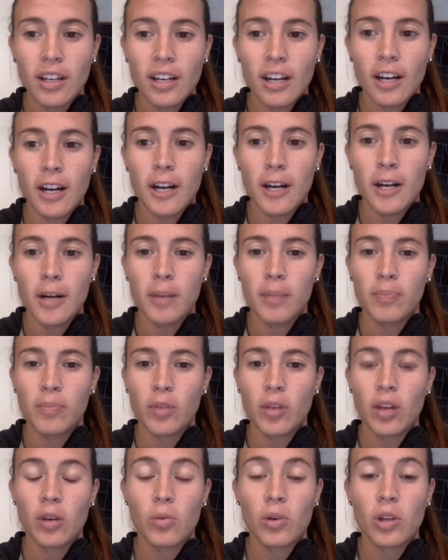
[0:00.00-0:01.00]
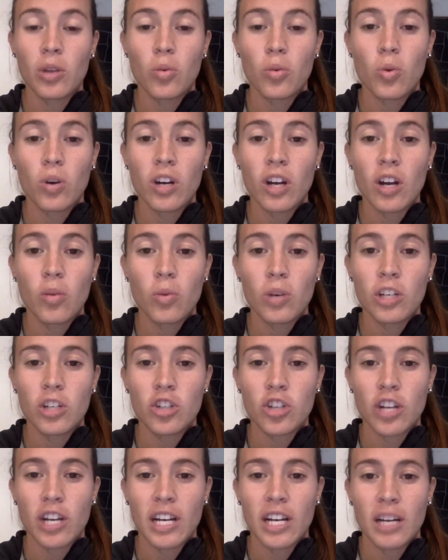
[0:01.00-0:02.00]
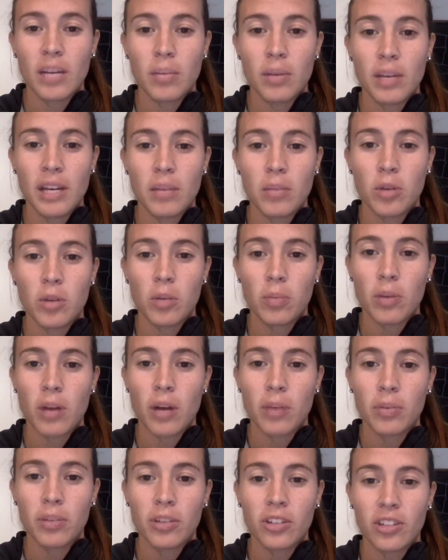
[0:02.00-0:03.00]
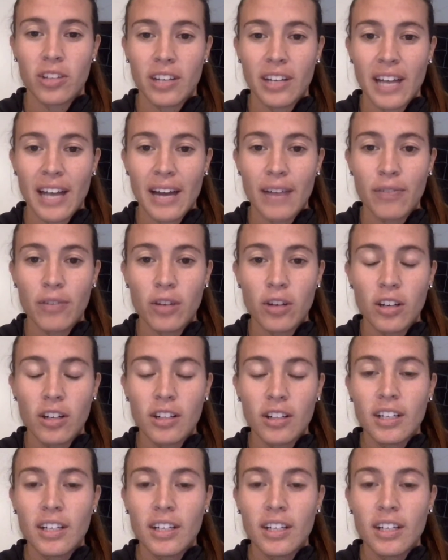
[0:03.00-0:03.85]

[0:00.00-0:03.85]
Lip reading: And with one-on-one training being more popular than ever,